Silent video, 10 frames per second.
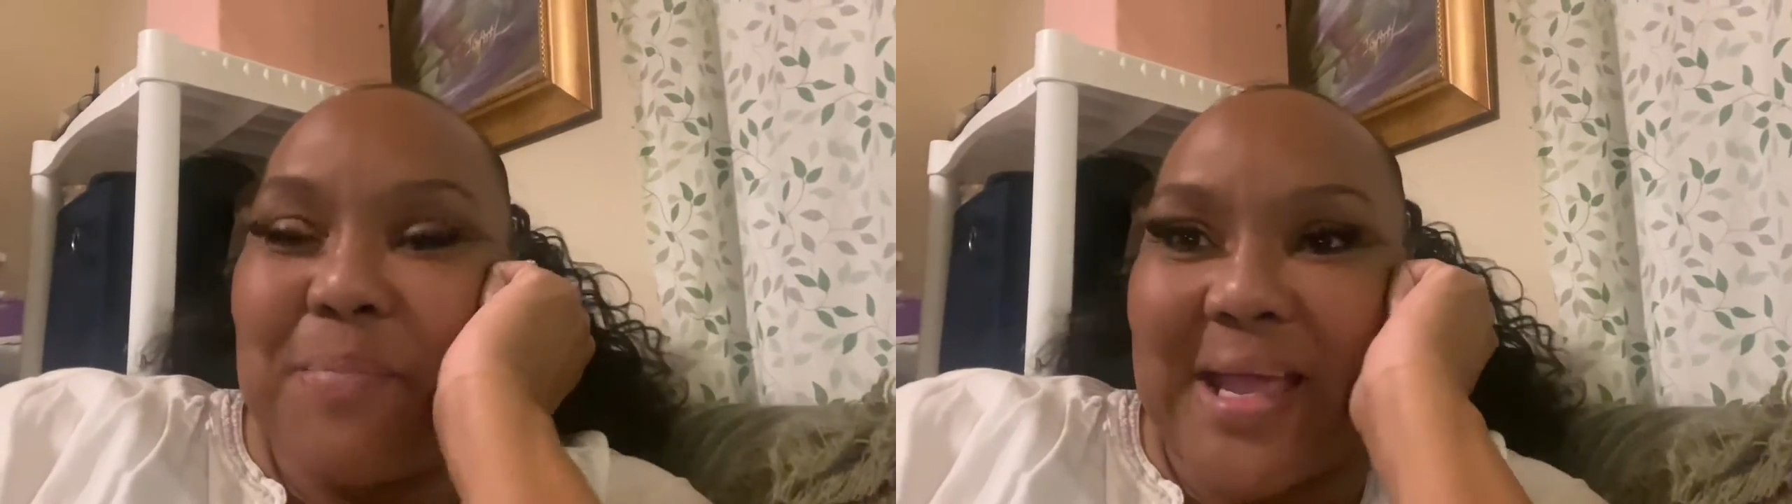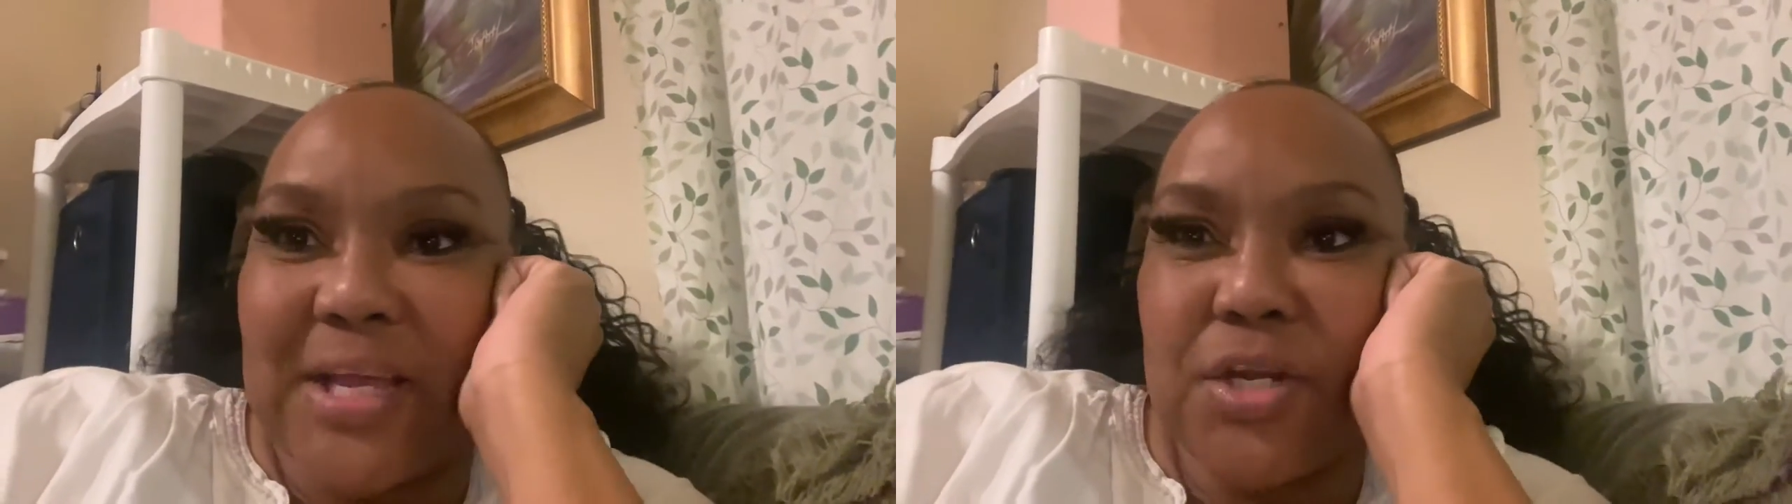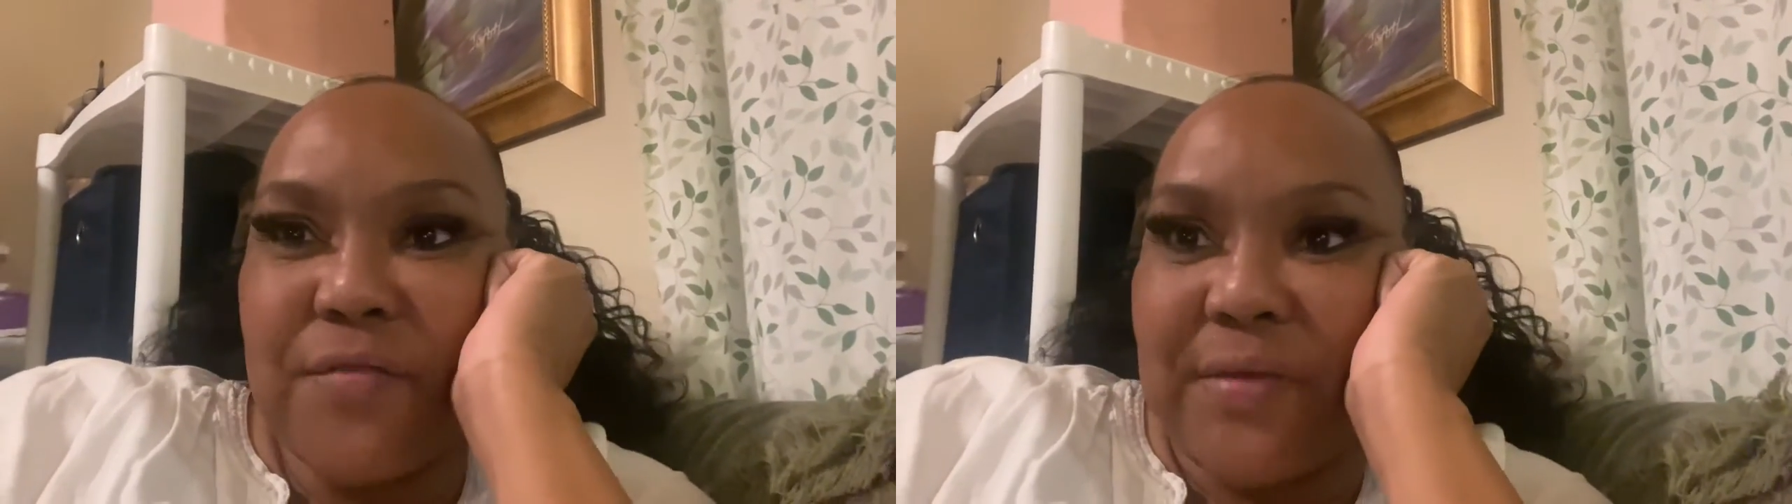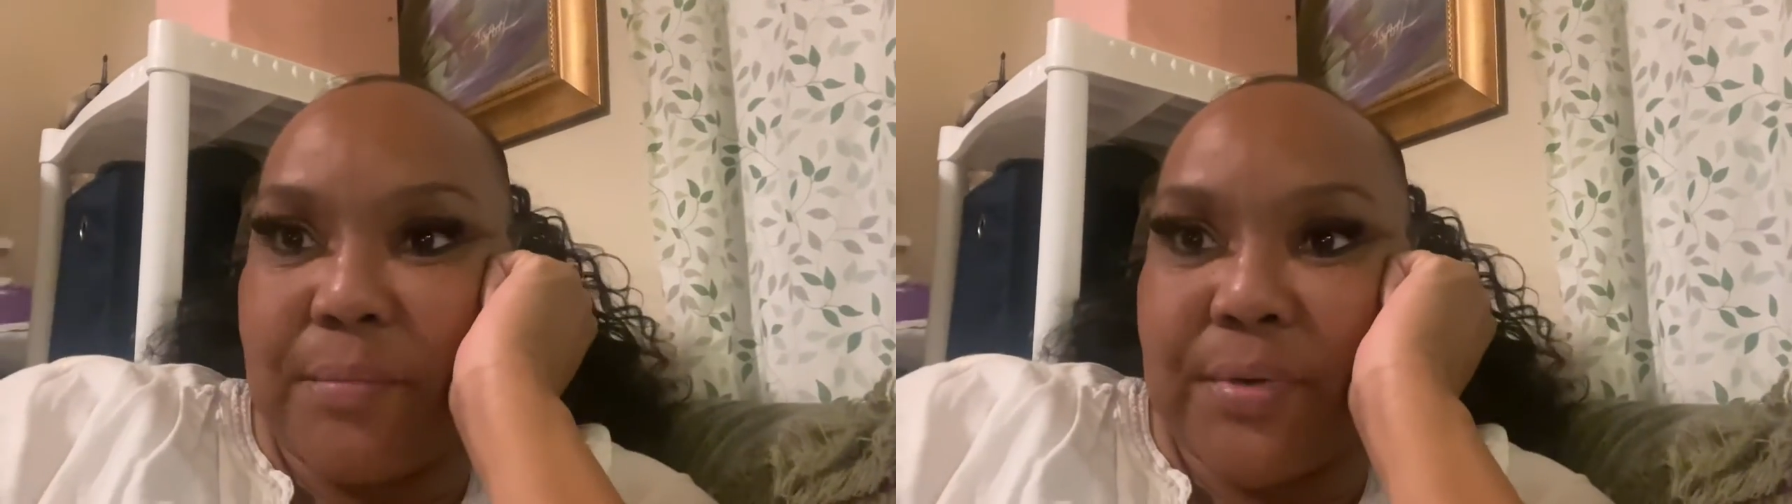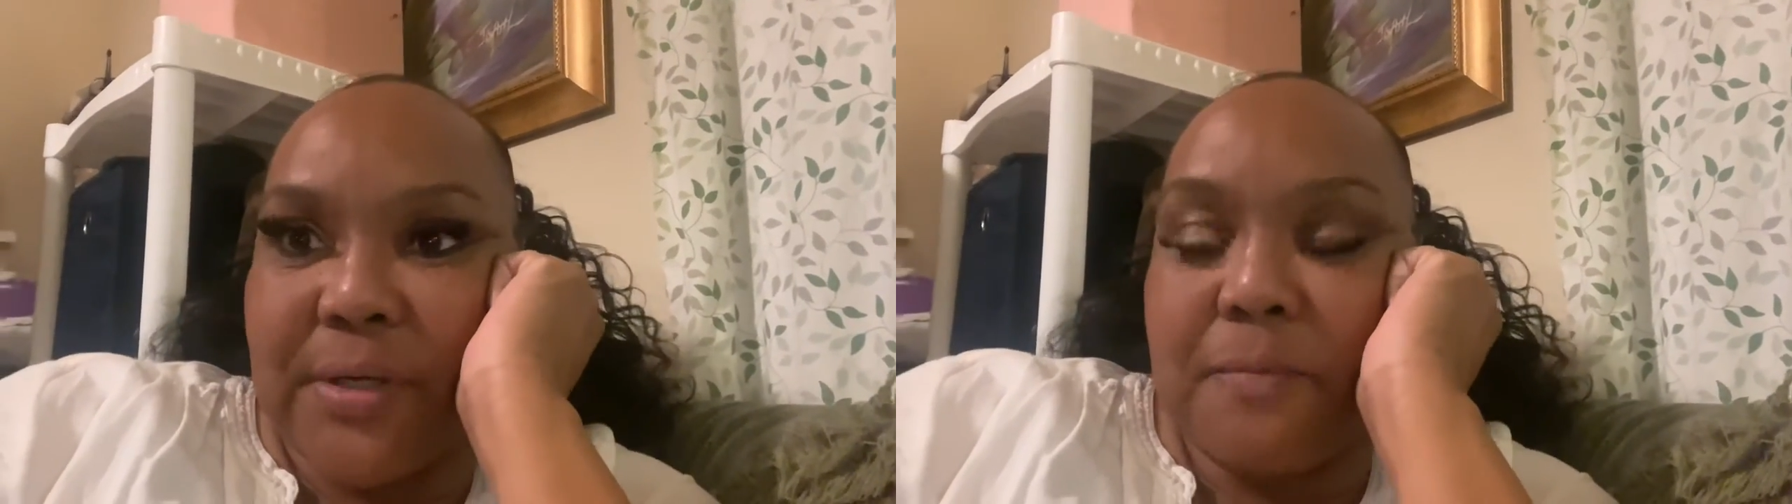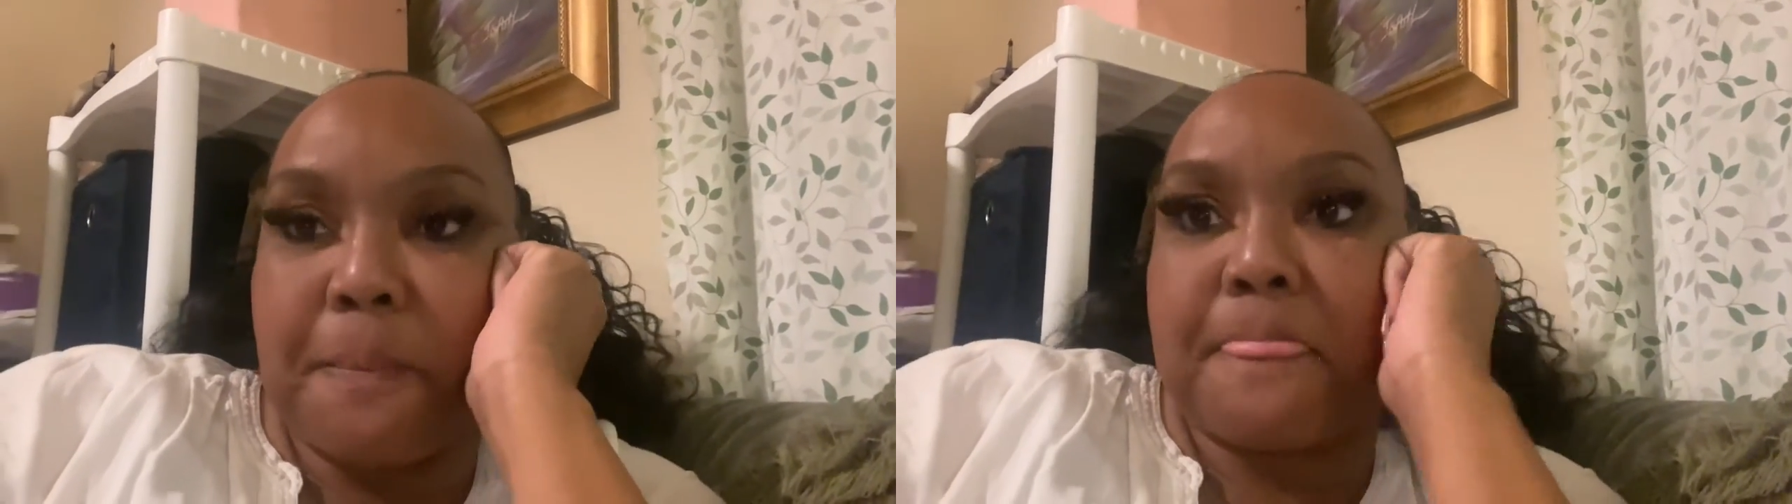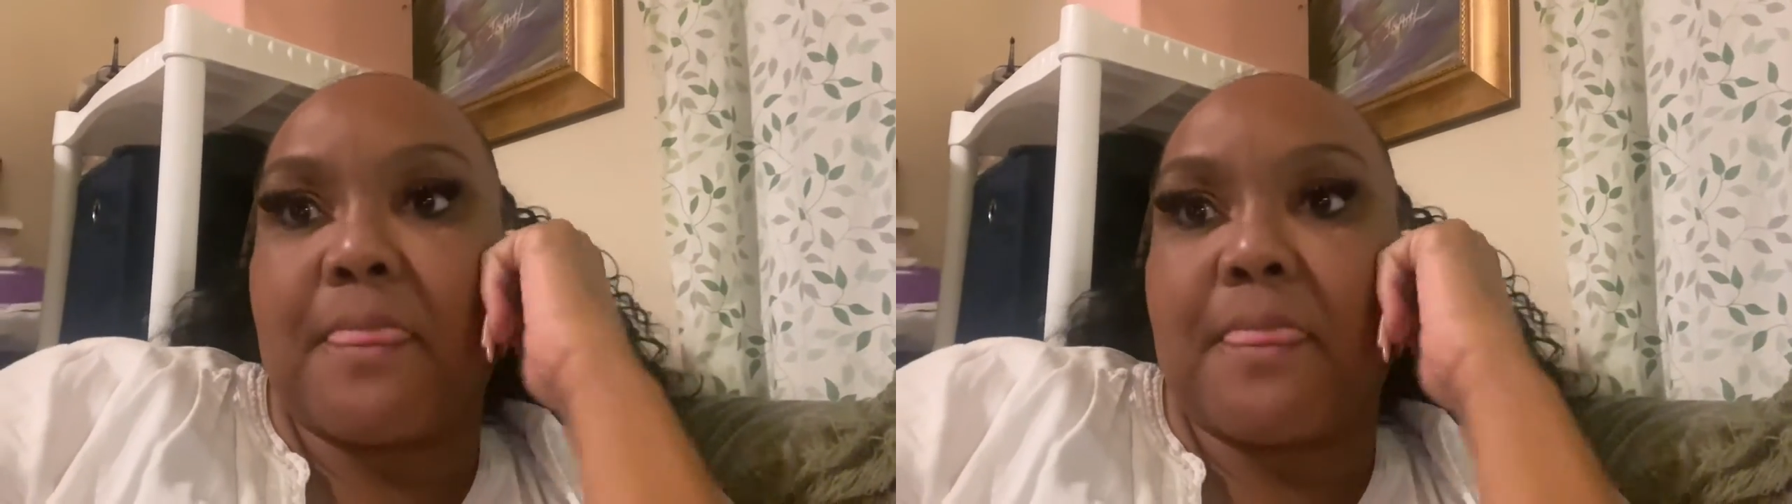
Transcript: back in November,